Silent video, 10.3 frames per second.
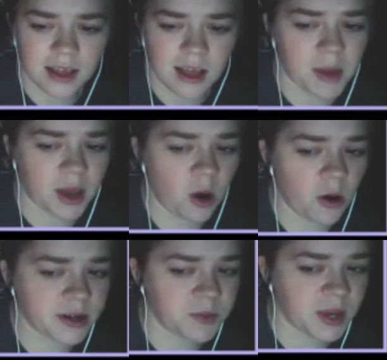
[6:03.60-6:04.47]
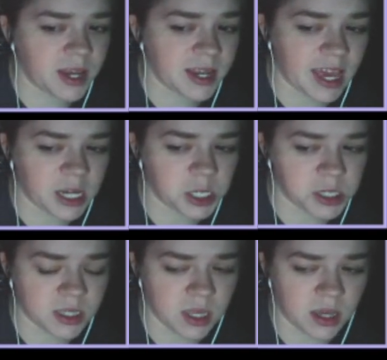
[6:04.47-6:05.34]
My heart is beating
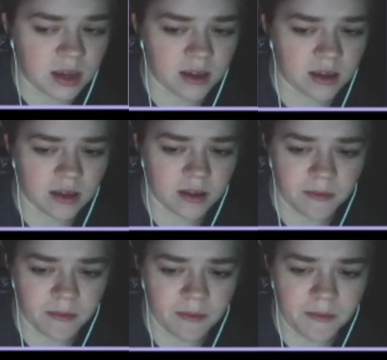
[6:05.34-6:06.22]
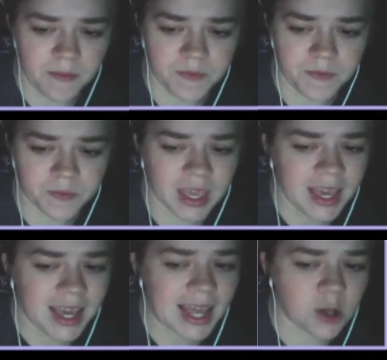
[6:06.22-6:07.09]
anxiously.
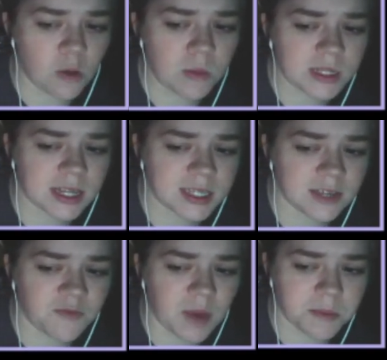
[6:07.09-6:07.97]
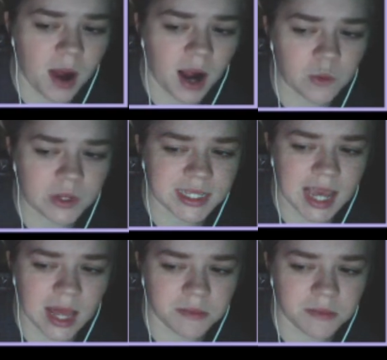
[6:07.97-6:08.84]
It's almost as if my body was
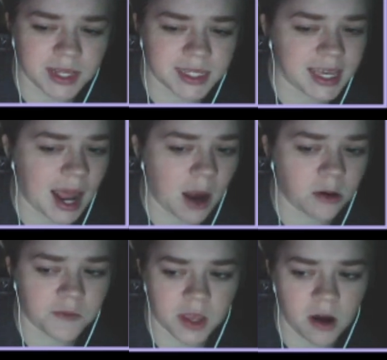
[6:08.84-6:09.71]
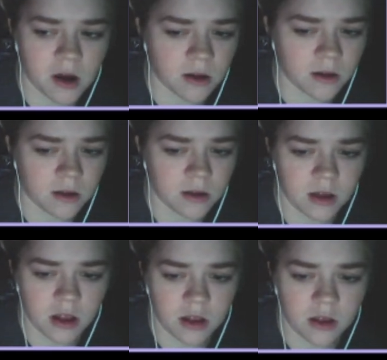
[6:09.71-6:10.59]
telling me to get out of there.
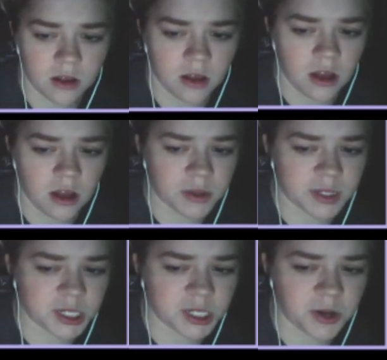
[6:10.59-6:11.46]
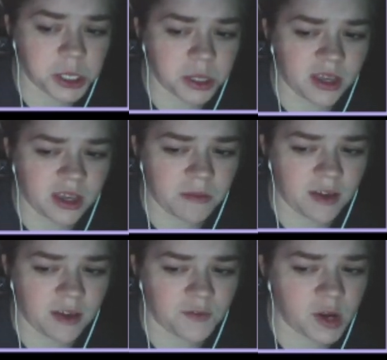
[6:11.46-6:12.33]
But strangely,
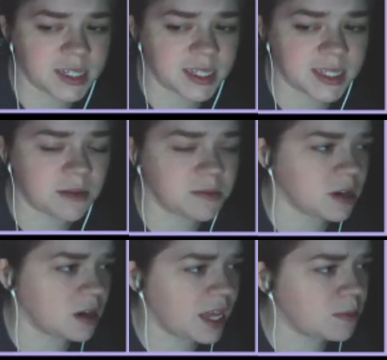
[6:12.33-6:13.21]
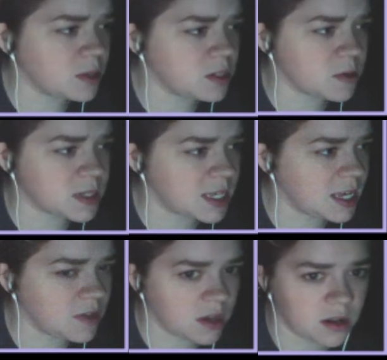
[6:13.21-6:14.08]
my friends seemed unable to
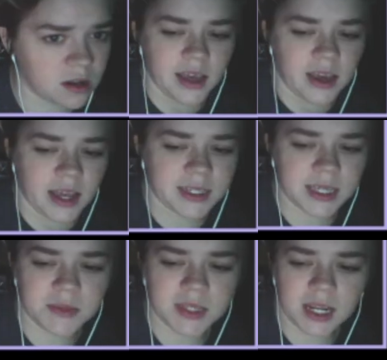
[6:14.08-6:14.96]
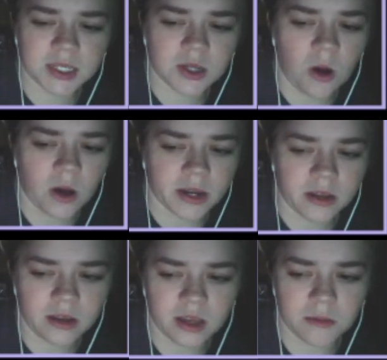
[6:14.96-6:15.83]
perceive it. It seems that it's gone.
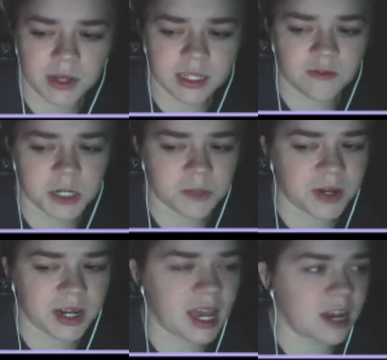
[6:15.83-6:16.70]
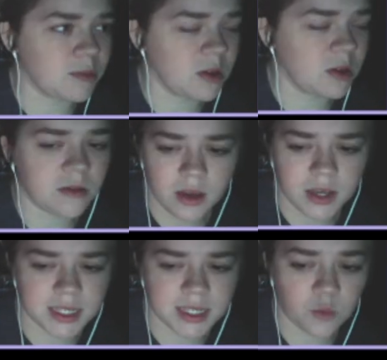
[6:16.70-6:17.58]
It must have just been an animal,
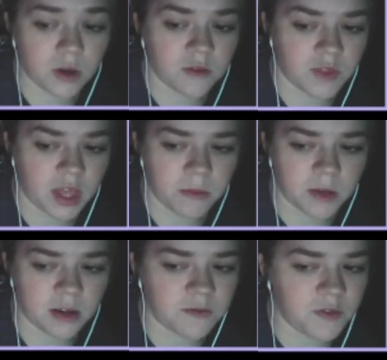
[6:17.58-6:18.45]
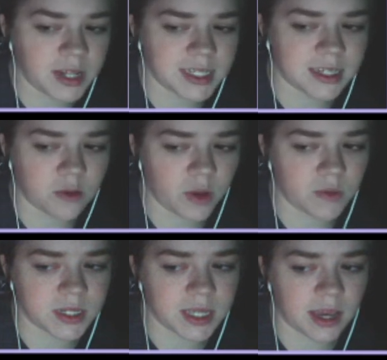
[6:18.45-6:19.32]
said one of them, convinced that we
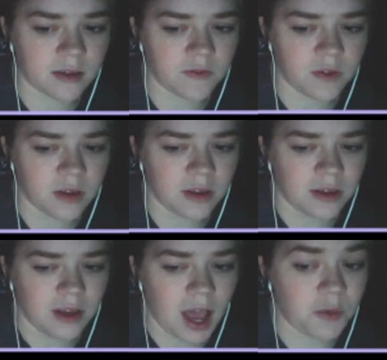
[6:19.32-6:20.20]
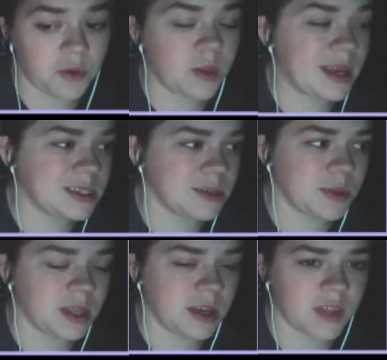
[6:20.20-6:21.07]
were safe. I would like to
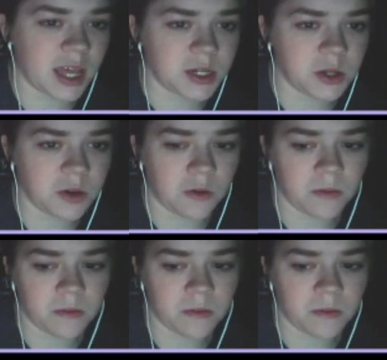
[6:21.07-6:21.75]
believe that too.